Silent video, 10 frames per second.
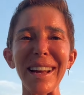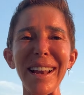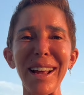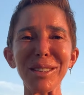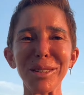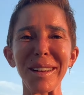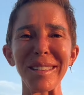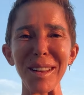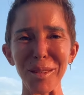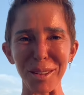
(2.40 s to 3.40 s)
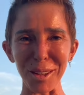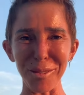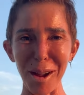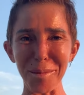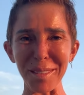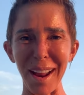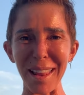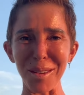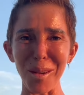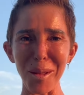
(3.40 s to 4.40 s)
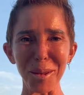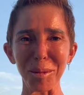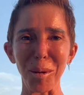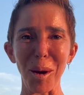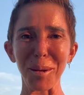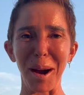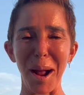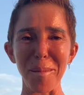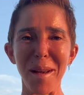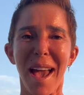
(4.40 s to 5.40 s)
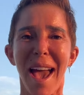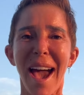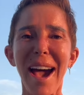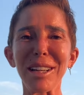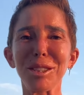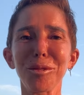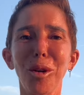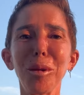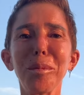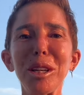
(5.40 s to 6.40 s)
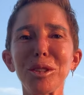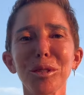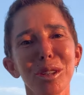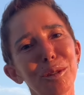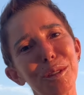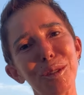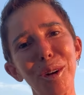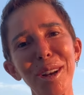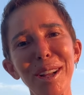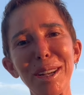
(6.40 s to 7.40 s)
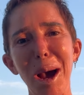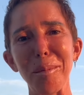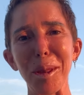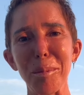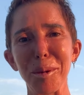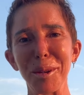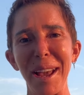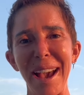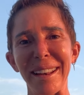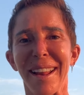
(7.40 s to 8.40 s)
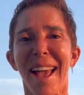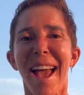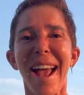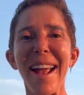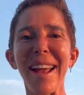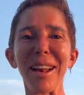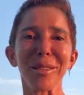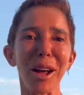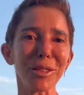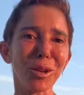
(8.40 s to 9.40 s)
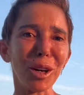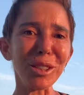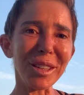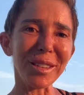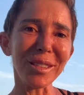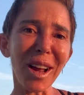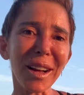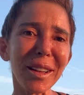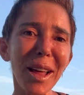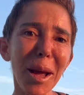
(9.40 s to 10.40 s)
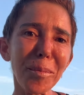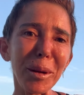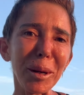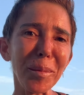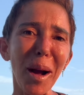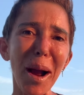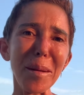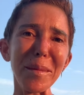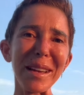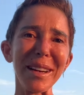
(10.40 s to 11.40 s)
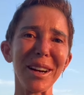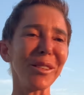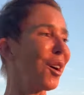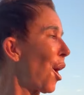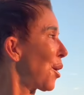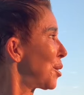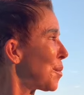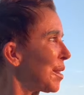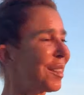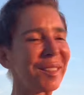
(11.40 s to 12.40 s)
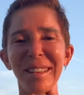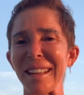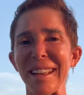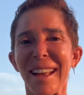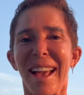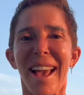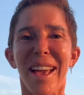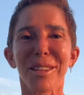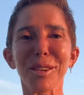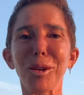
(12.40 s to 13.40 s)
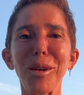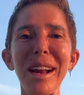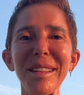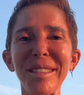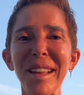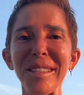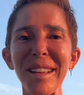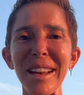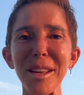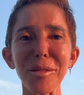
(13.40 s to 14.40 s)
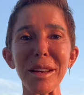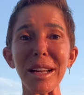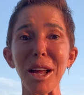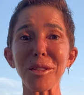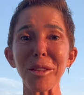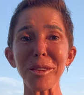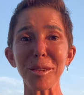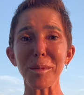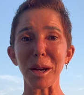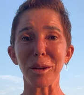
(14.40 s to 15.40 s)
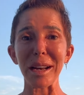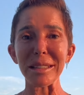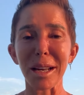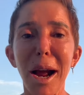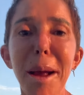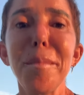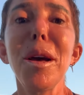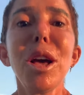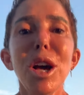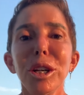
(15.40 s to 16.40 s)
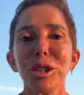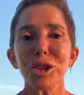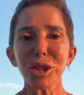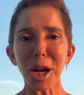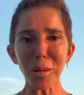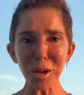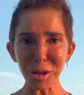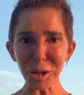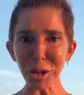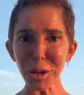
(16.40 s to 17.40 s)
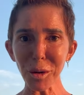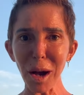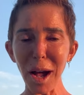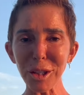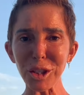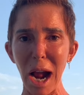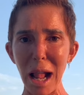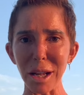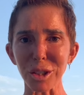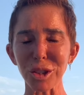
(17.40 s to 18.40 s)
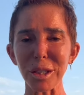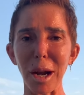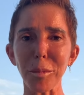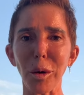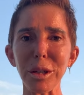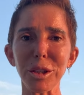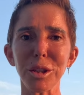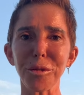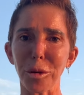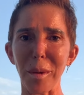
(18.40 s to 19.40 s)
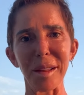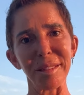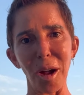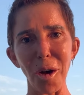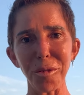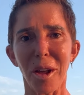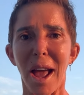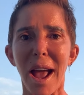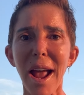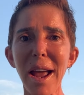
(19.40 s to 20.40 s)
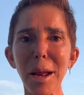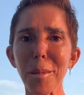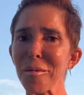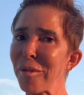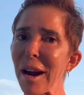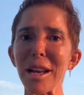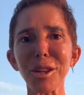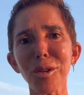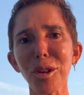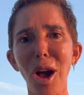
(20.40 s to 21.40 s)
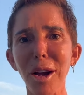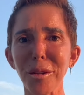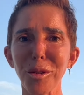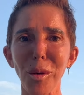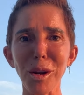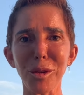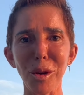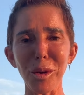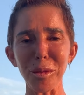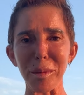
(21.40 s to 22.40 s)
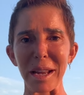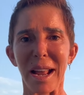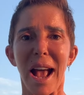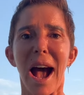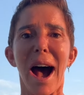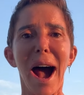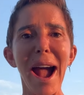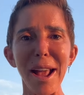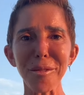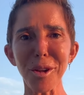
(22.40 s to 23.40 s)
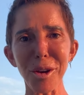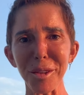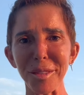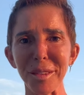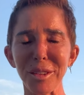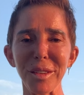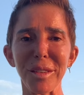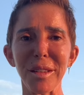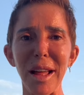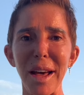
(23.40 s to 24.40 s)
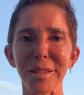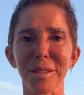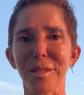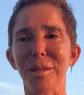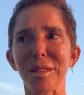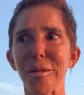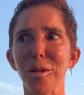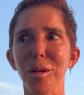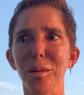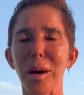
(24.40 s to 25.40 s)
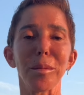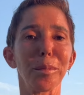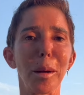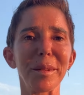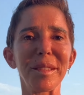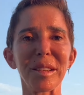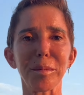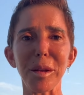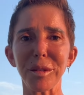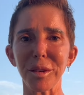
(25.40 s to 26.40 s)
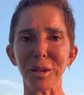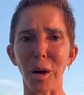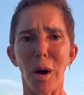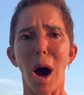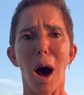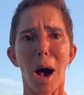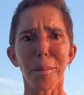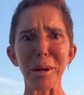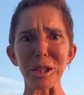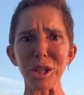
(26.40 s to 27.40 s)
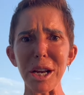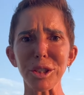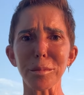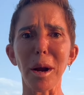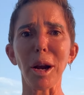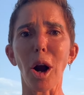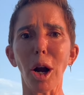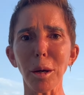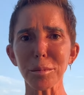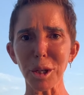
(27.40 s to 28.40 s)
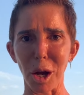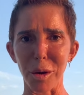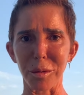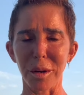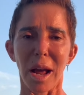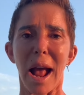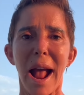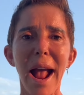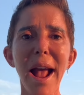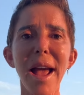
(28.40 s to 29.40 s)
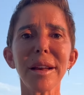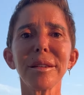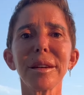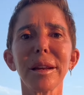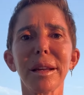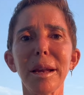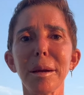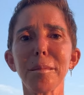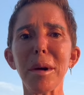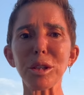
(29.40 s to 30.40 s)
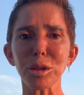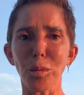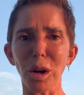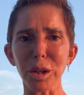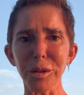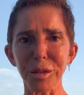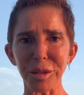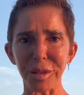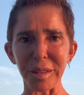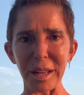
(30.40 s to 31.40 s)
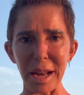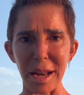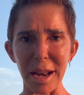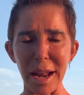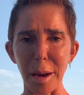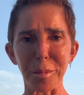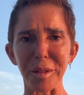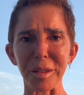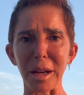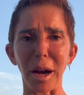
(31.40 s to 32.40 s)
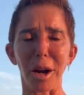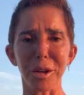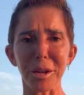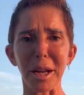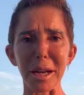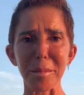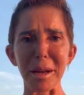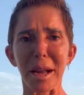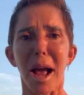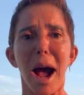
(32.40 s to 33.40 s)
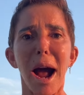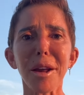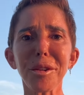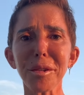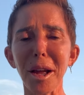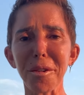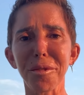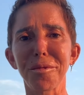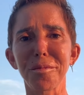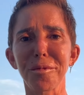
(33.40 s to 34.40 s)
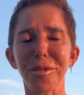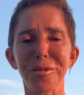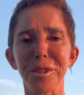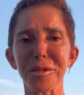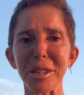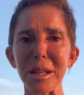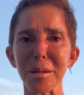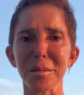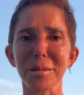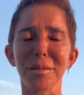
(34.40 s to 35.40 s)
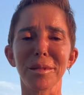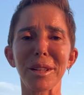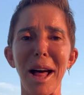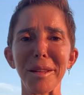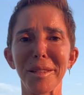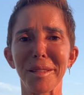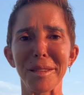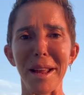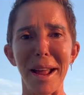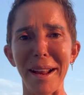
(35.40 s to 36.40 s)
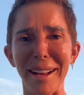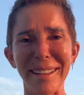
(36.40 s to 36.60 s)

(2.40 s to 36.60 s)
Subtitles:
Thailand Trixie with Good Vibes Thailand Wellness Program at Tavorn Beach Village Resort in Kamala, Phuket. And I've got the gorgeous Nakhalay Pier behind me here in the Andaman Sea. It's a great sunset evening, and I thought this would be a great time to share with you a challenge that I'm going to do for myself, and I'm inviting you along if you want to do it with me. I have noticed just in the last several, well, probably 6 months or so, a big change in my arm tone. And getting much more looser skin. And I'm just like, are you kidding me? I do like 15 classes a day.